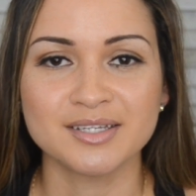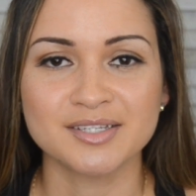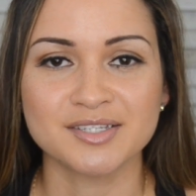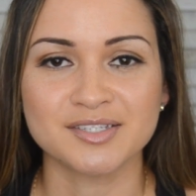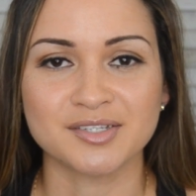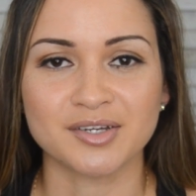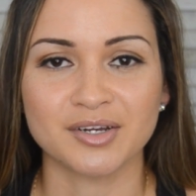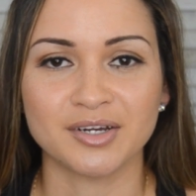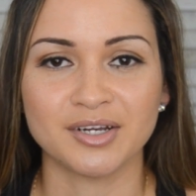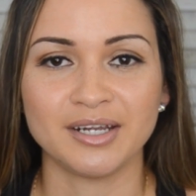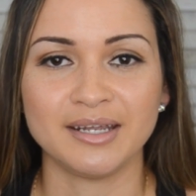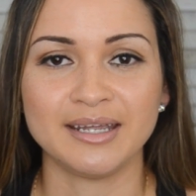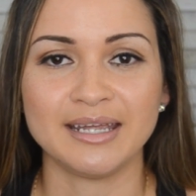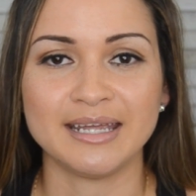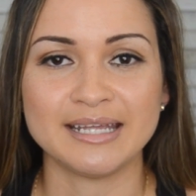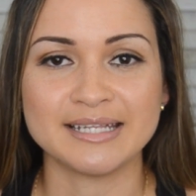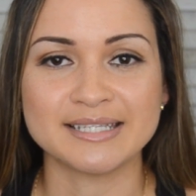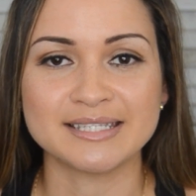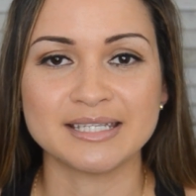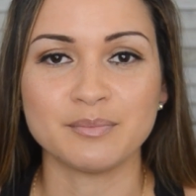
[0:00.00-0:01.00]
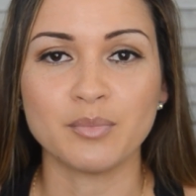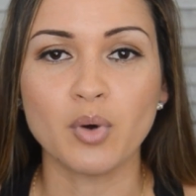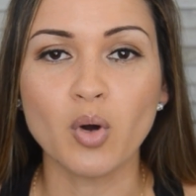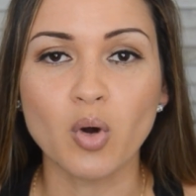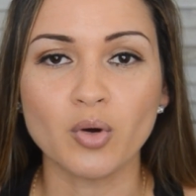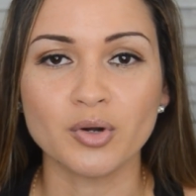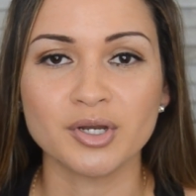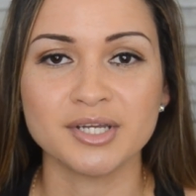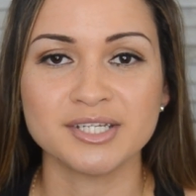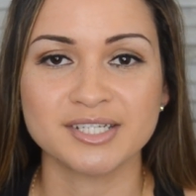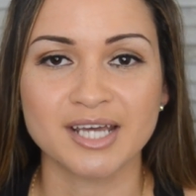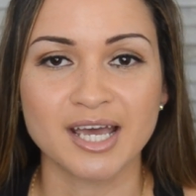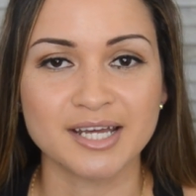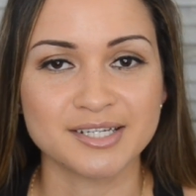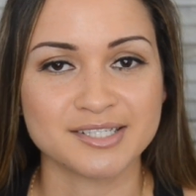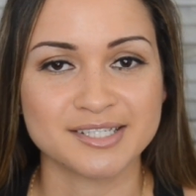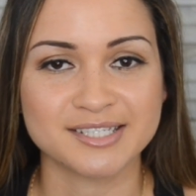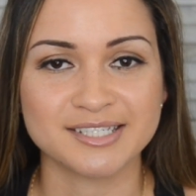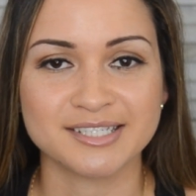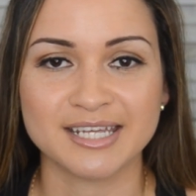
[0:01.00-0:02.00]
So it's important to
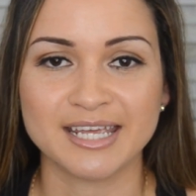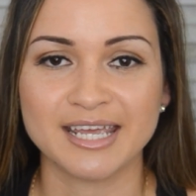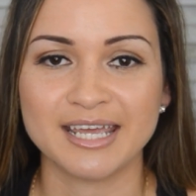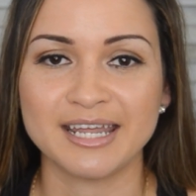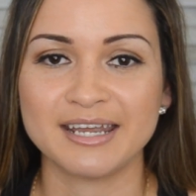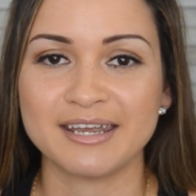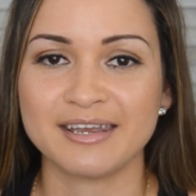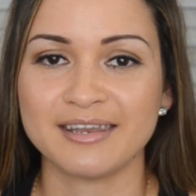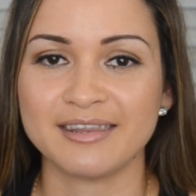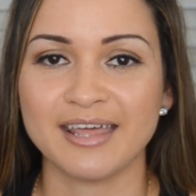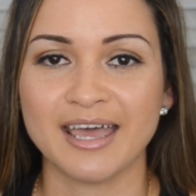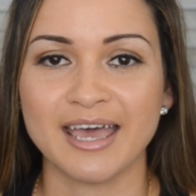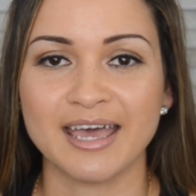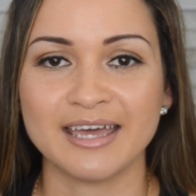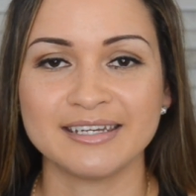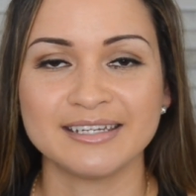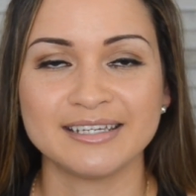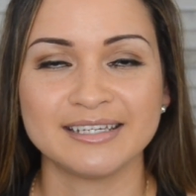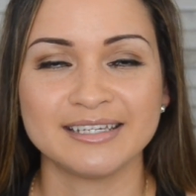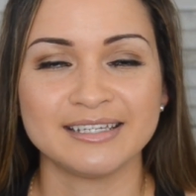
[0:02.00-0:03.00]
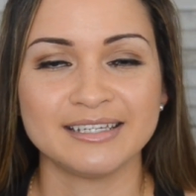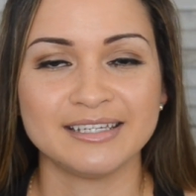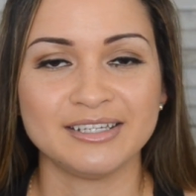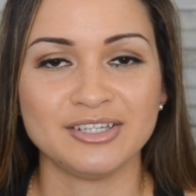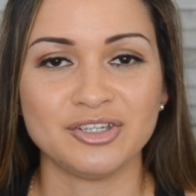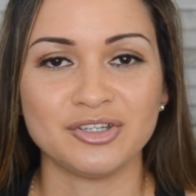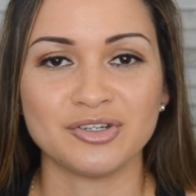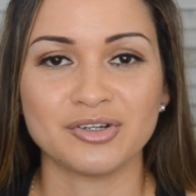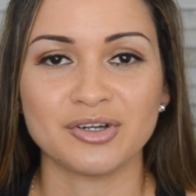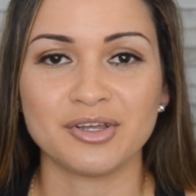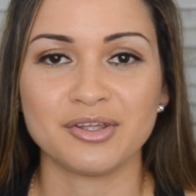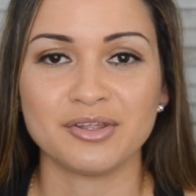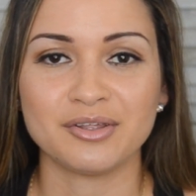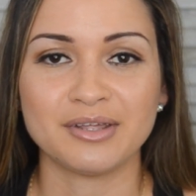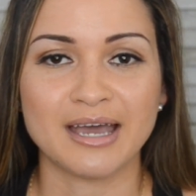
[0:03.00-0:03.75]
understand that you know,